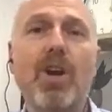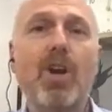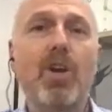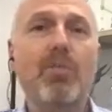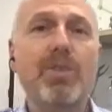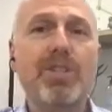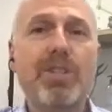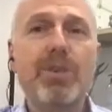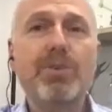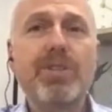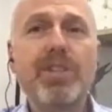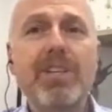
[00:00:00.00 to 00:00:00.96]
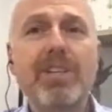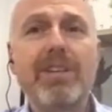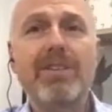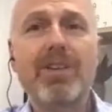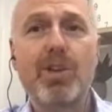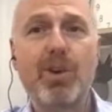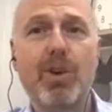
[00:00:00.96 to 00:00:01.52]
reducing
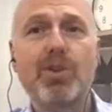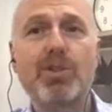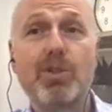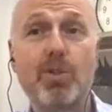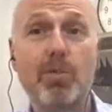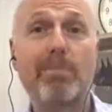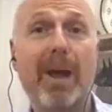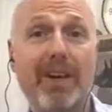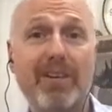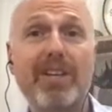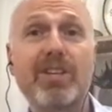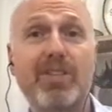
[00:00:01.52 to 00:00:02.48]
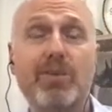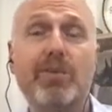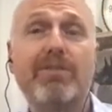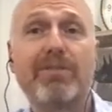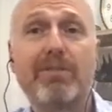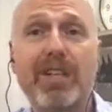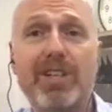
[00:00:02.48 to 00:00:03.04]
the costs or barriers to
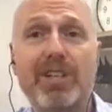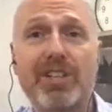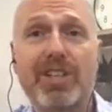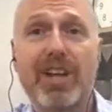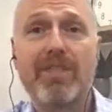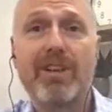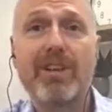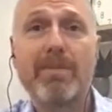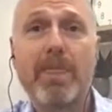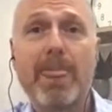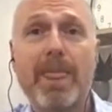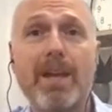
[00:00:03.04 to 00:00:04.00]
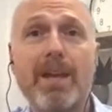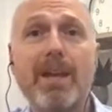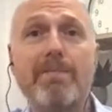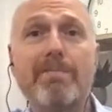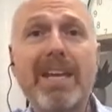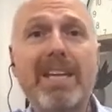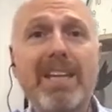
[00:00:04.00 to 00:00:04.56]
information sharing,
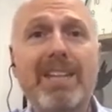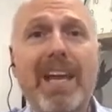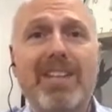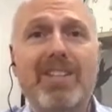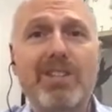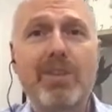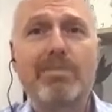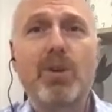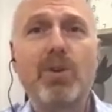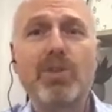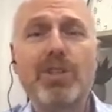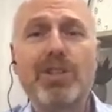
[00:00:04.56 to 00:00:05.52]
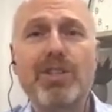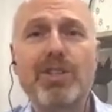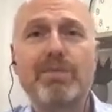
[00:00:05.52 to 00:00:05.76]
making that subconscious